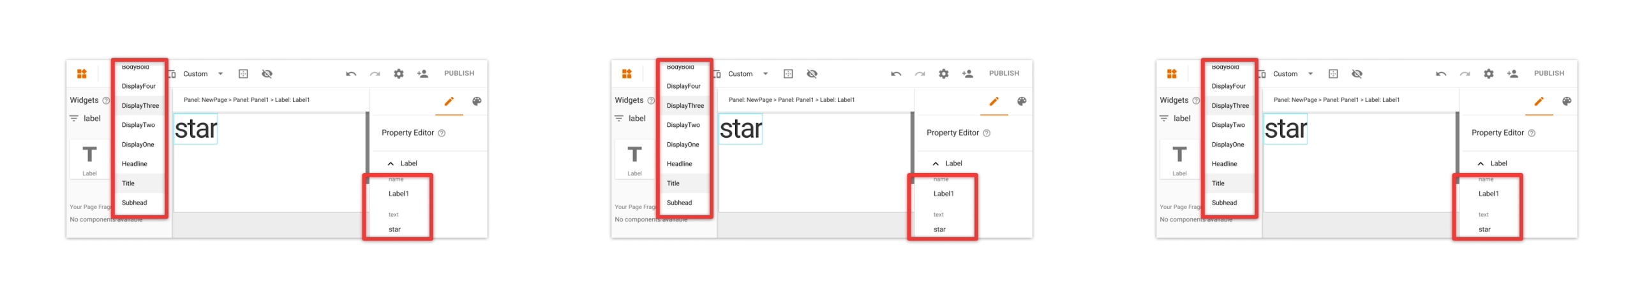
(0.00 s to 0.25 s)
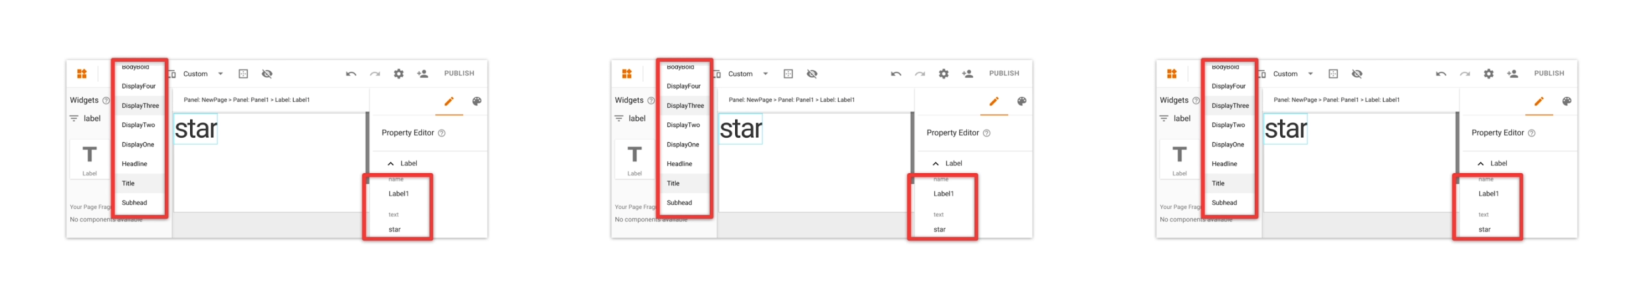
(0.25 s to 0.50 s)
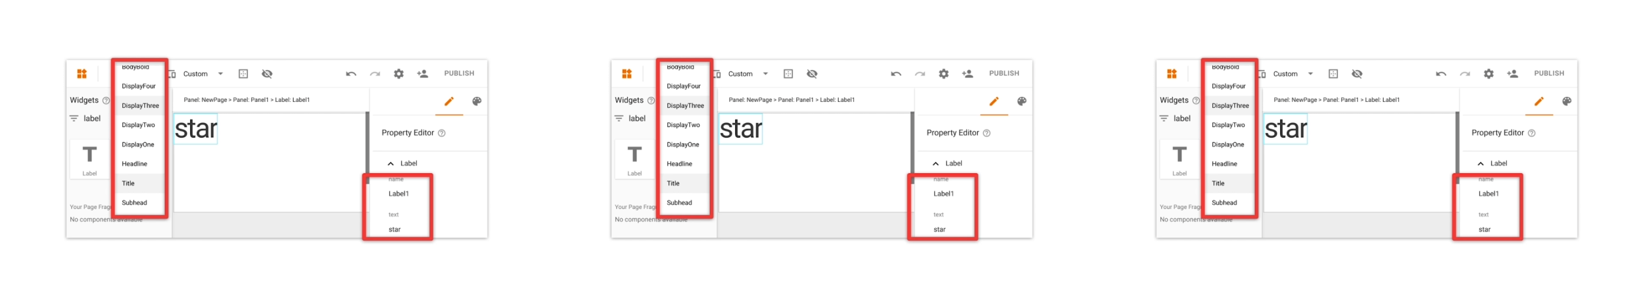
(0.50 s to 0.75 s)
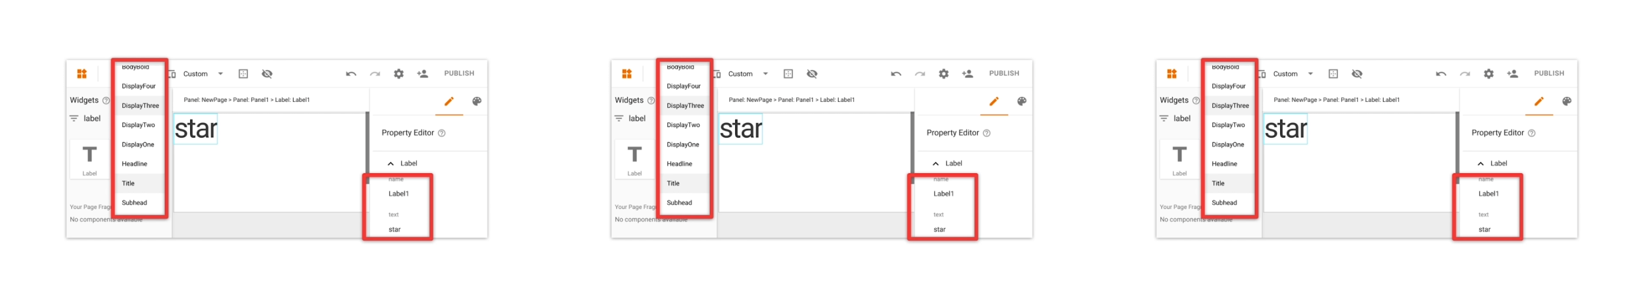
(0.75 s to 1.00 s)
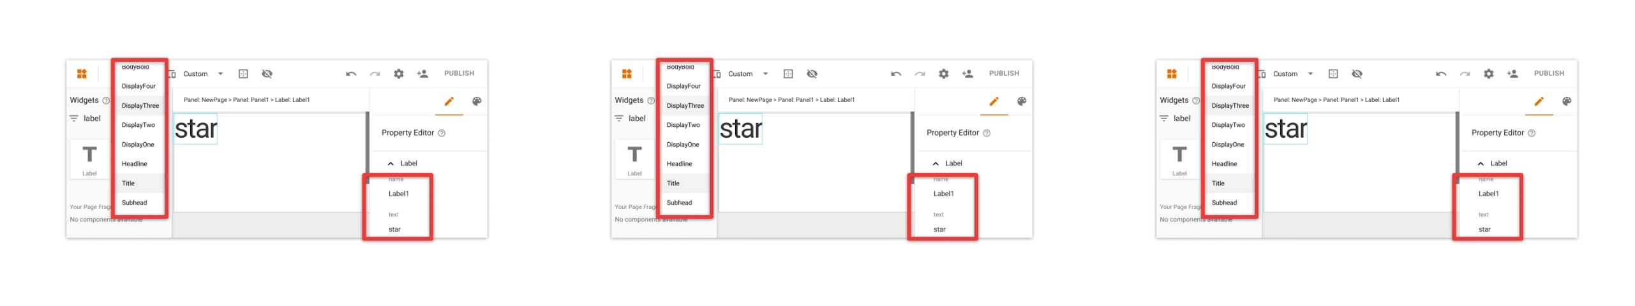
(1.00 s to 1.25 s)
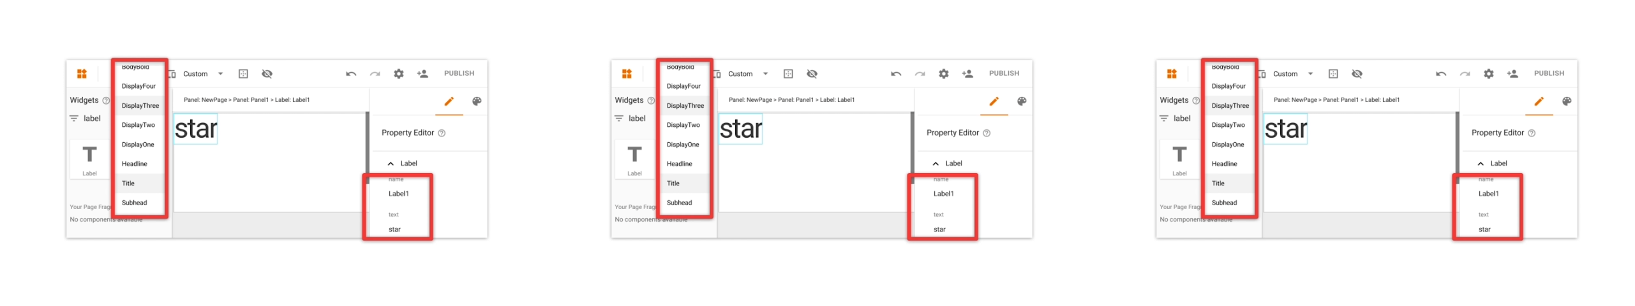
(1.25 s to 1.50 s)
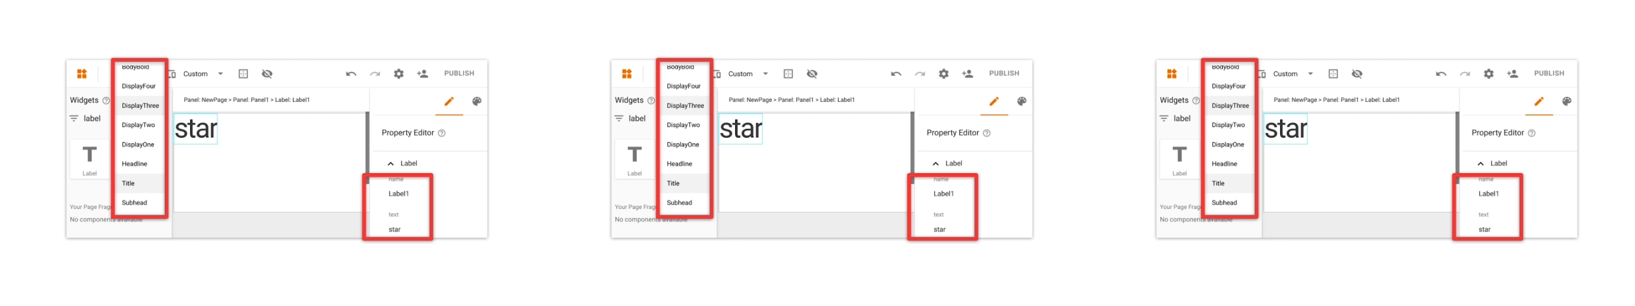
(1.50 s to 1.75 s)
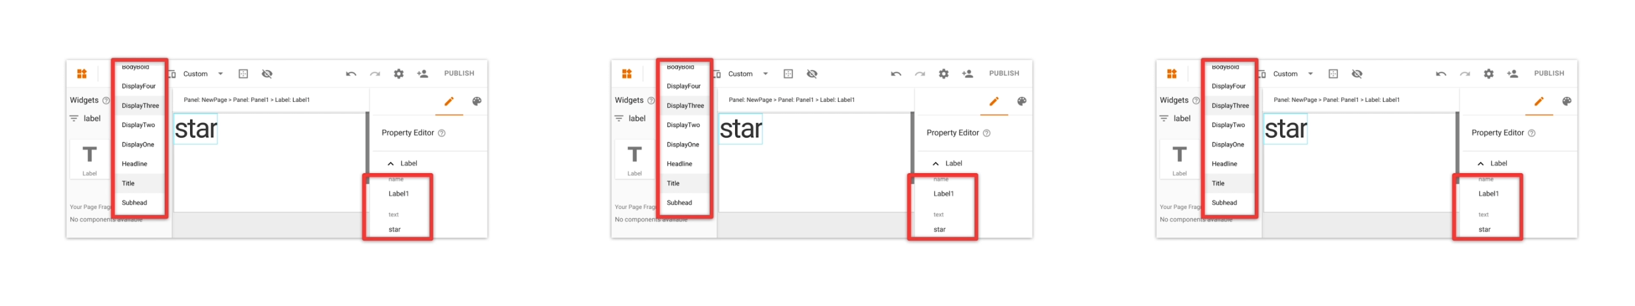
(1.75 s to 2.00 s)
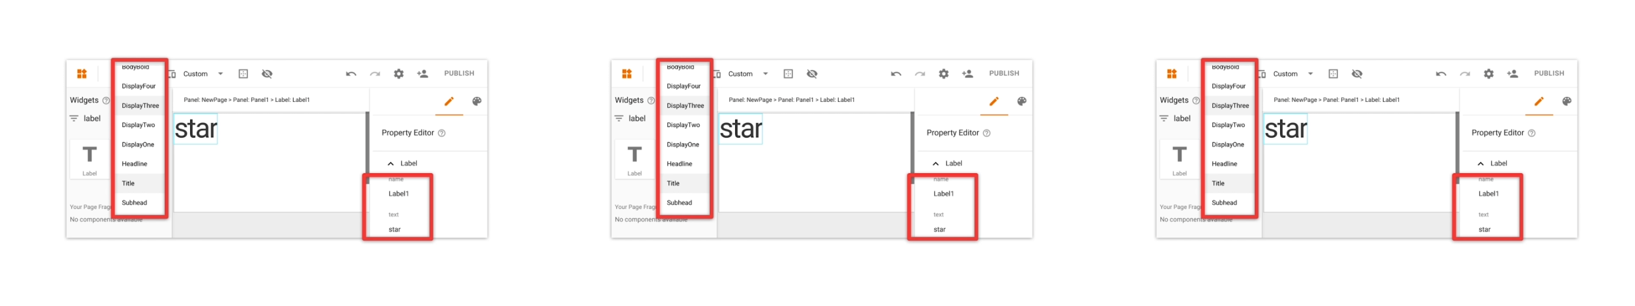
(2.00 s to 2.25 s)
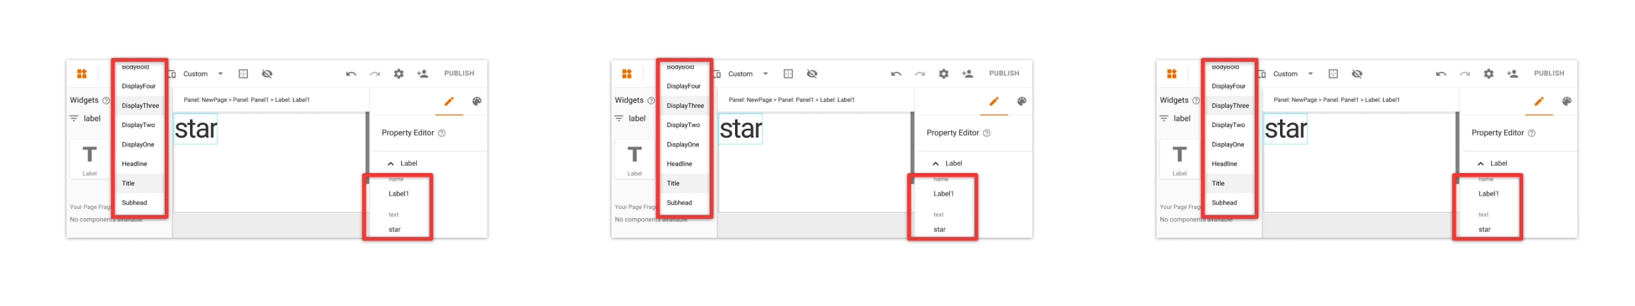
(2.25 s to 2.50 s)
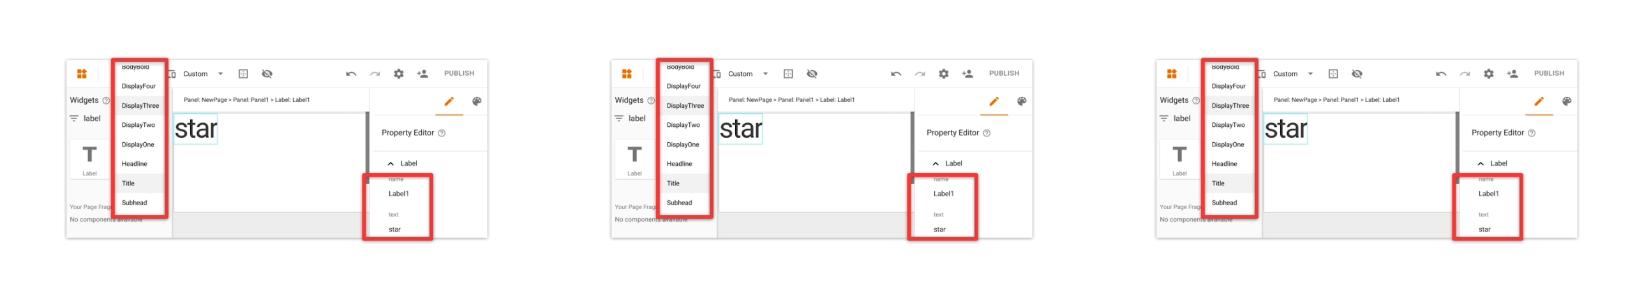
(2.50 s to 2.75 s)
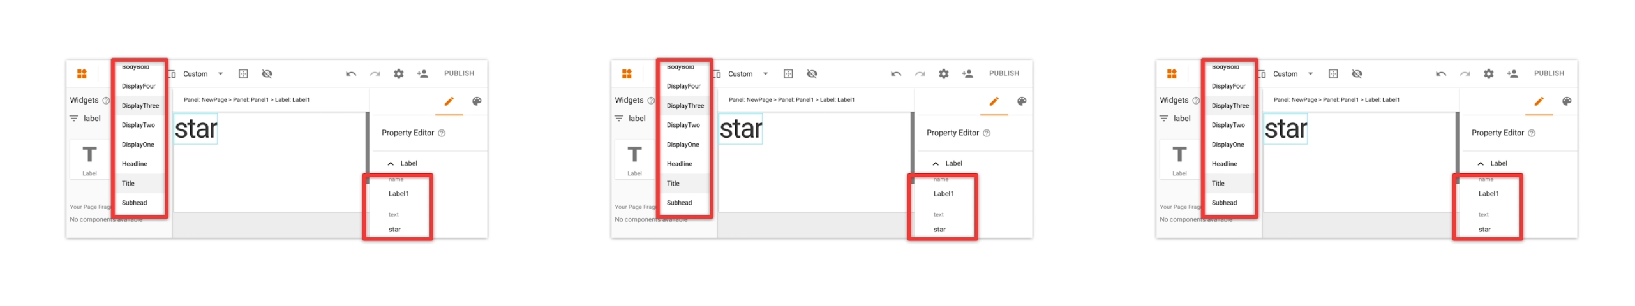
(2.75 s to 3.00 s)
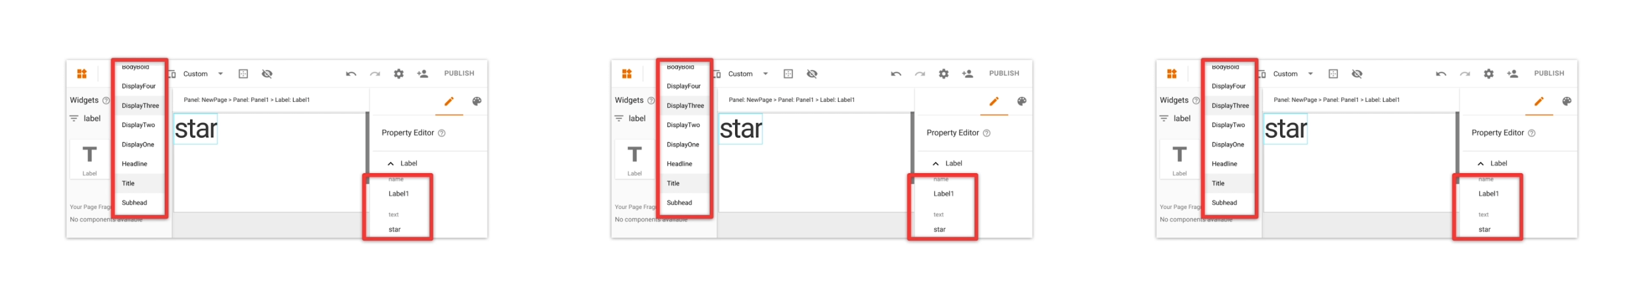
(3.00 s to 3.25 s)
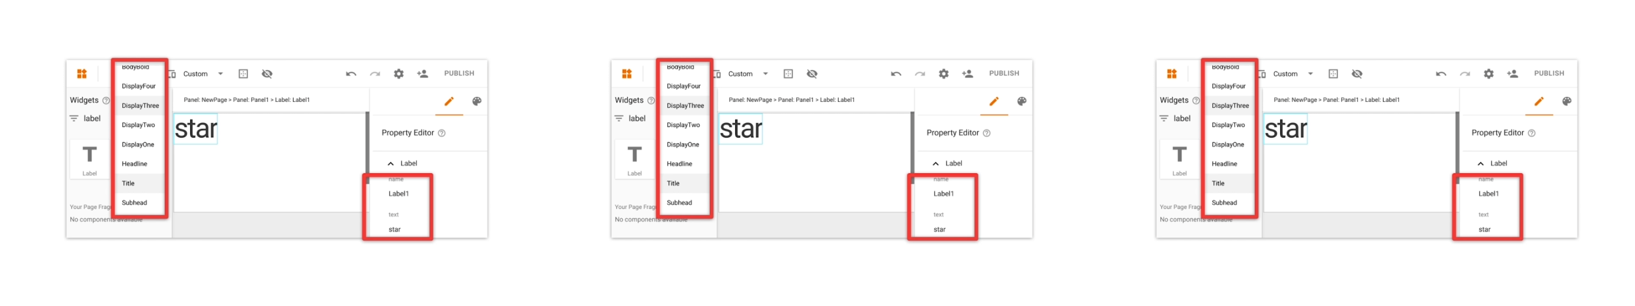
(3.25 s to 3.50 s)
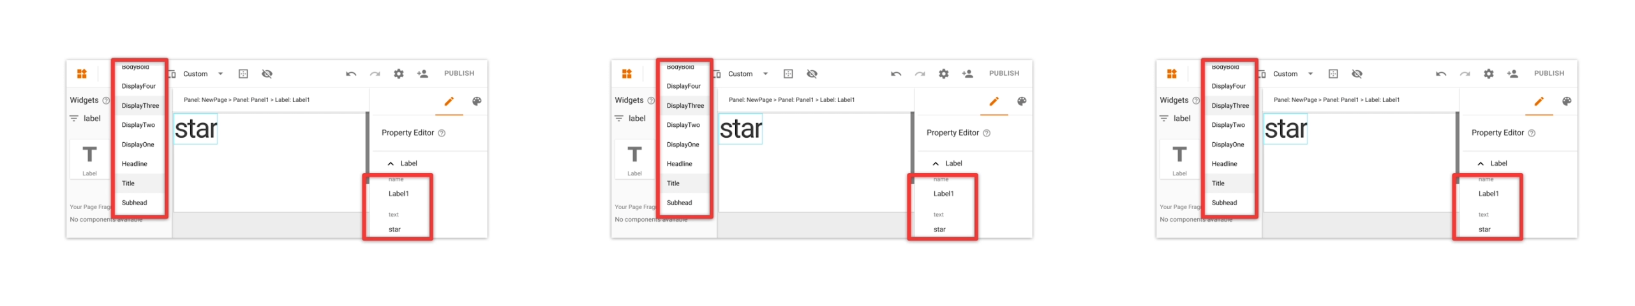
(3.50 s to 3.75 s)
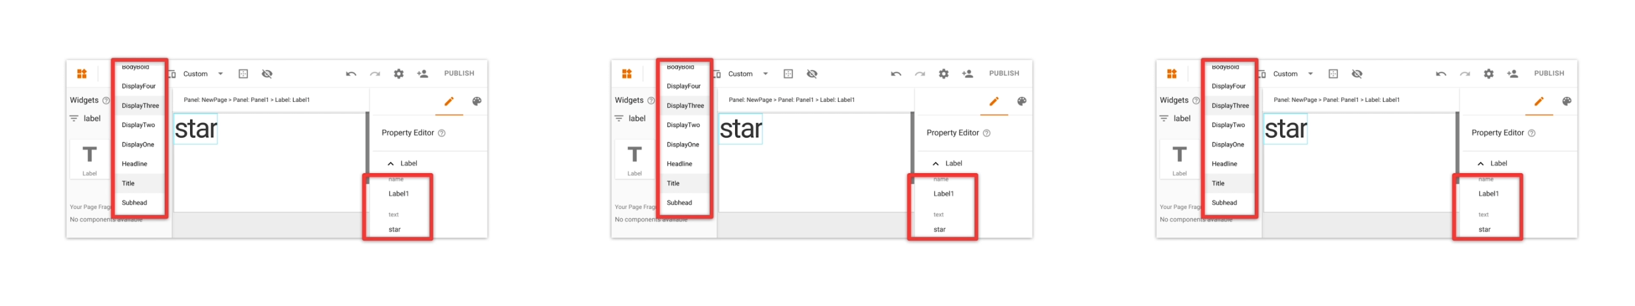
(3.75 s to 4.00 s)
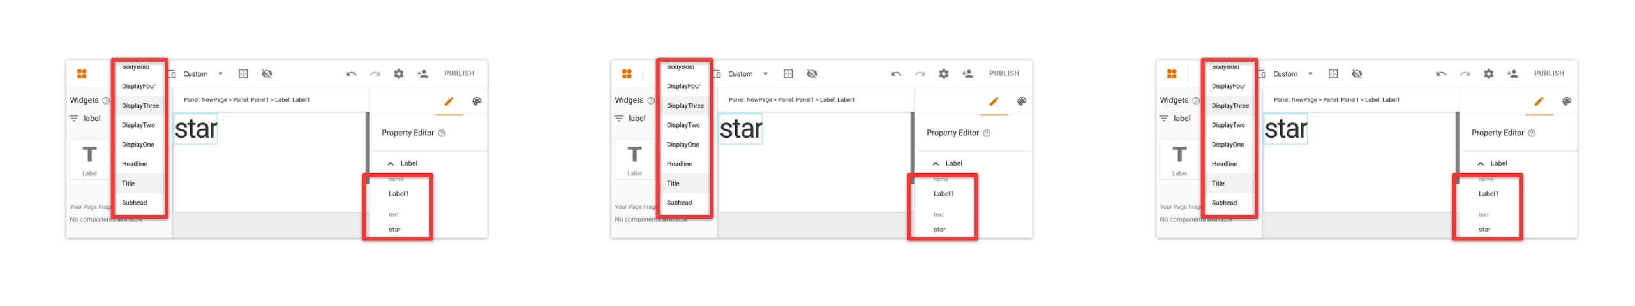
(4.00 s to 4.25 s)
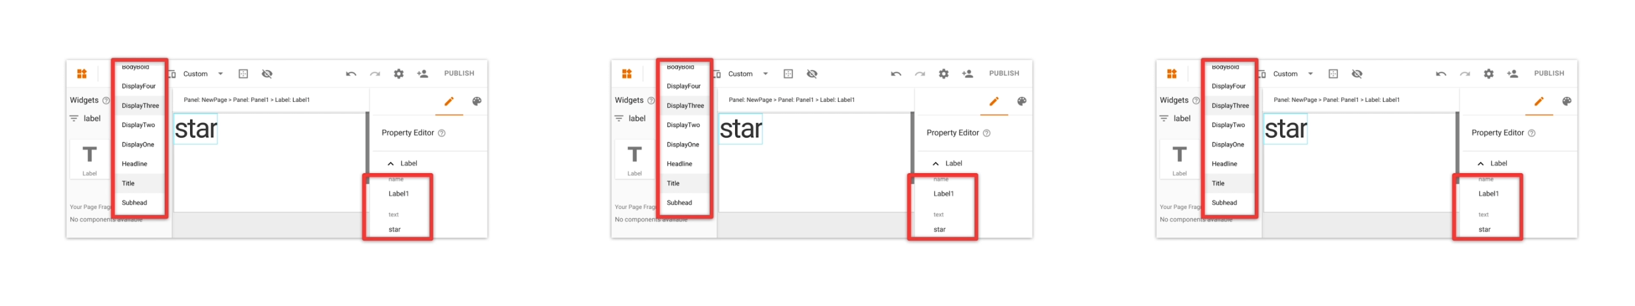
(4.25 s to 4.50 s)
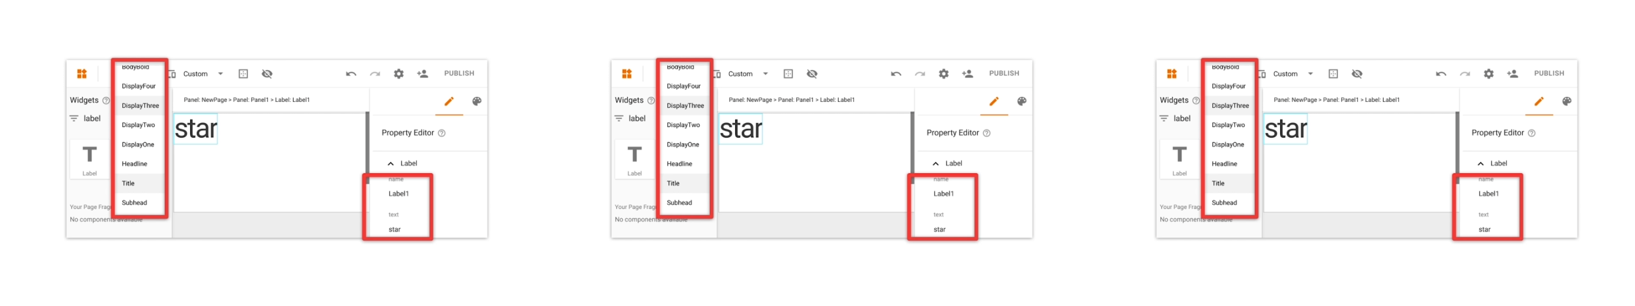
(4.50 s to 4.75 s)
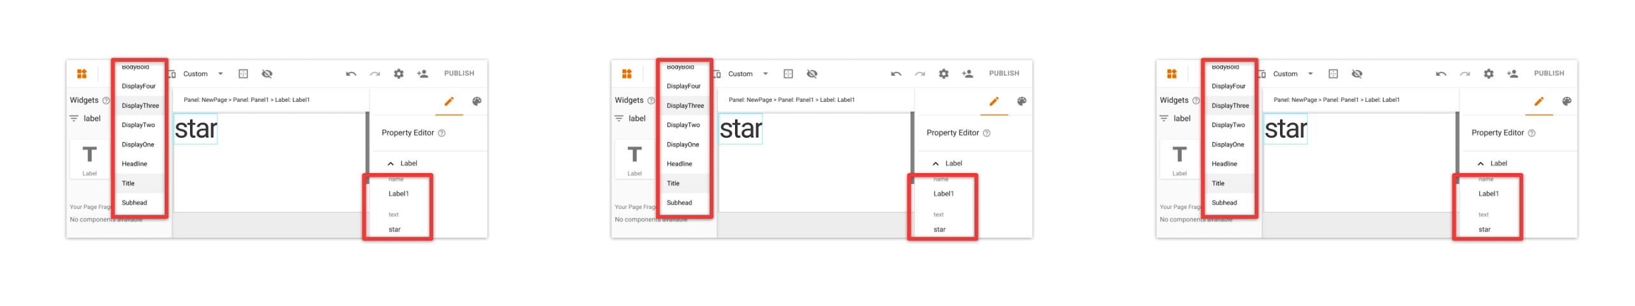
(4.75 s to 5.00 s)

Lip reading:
(no speaker visible)